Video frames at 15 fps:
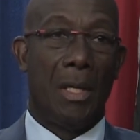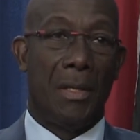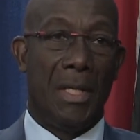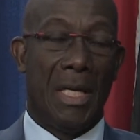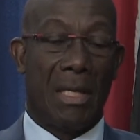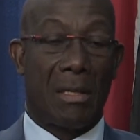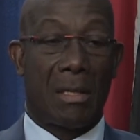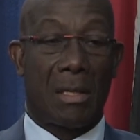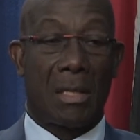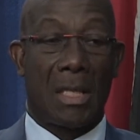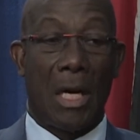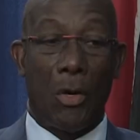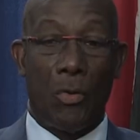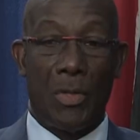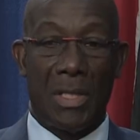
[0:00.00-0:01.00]
There are
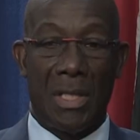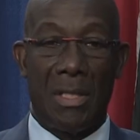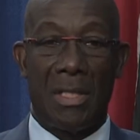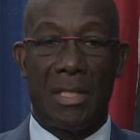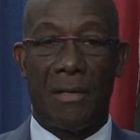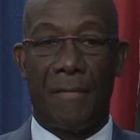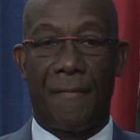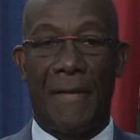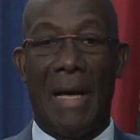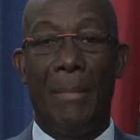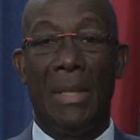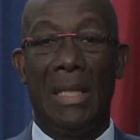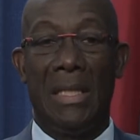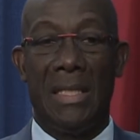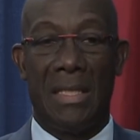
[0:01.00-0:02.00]
thousands of
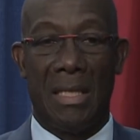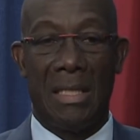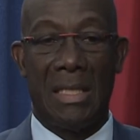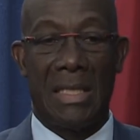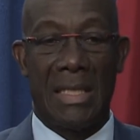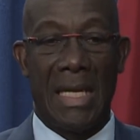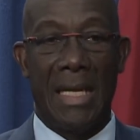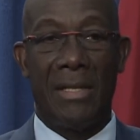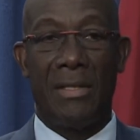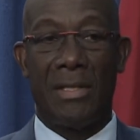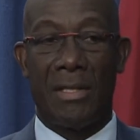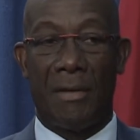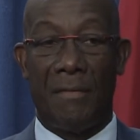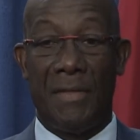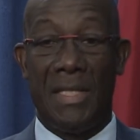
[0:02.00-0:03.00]
families and tens
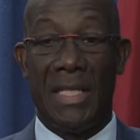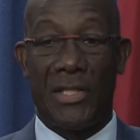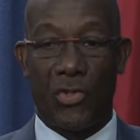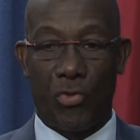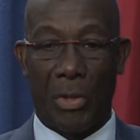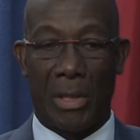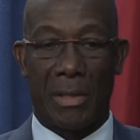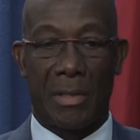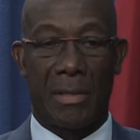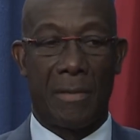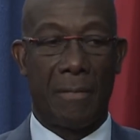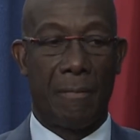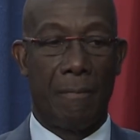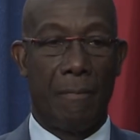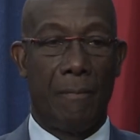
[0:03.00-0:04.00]
of districts
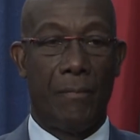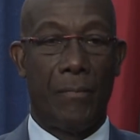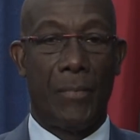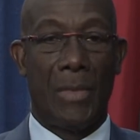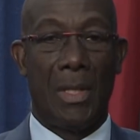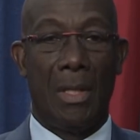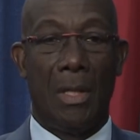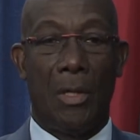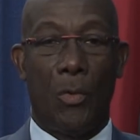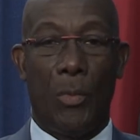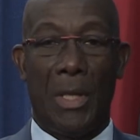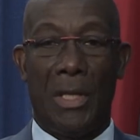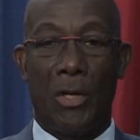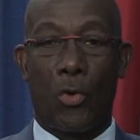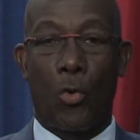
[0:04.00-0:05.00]

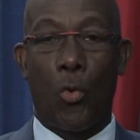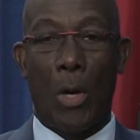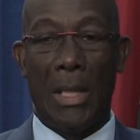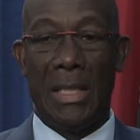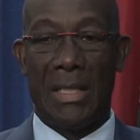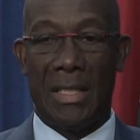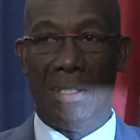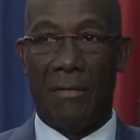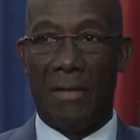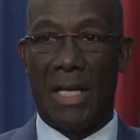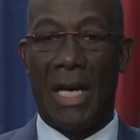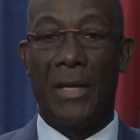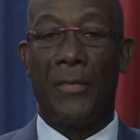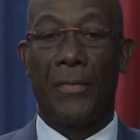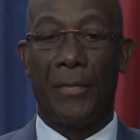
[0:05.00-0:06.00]
where the quality of
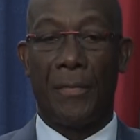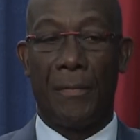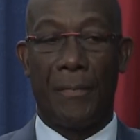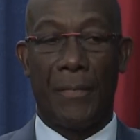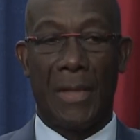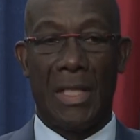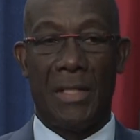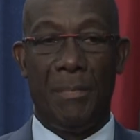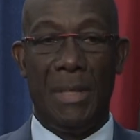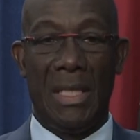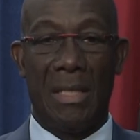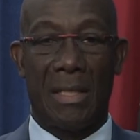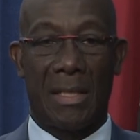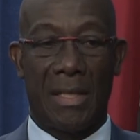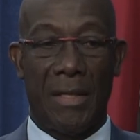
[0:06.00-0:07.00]
life is
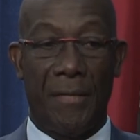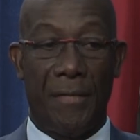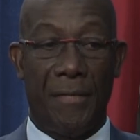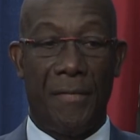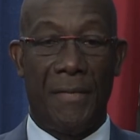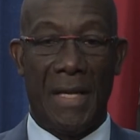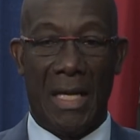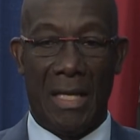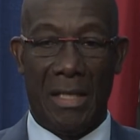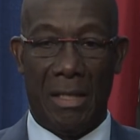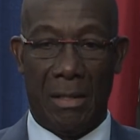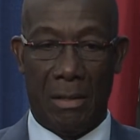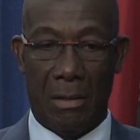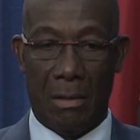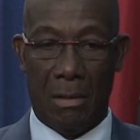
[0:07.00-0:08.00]
being severely
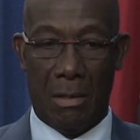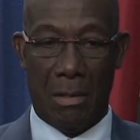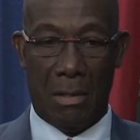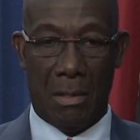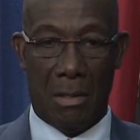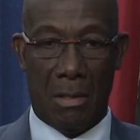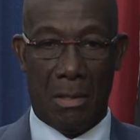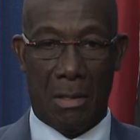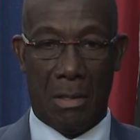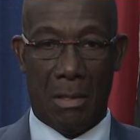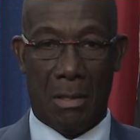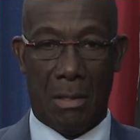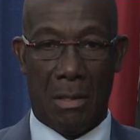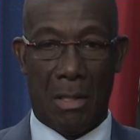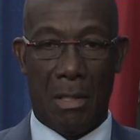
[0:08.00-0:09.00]

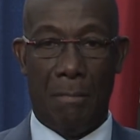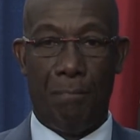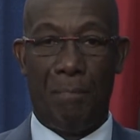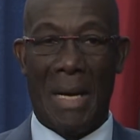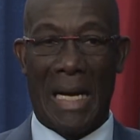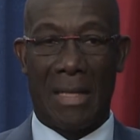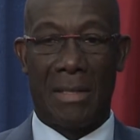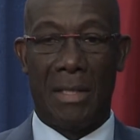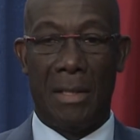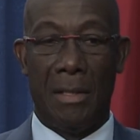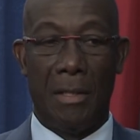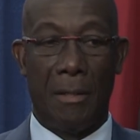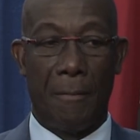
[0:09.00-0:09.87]
impacted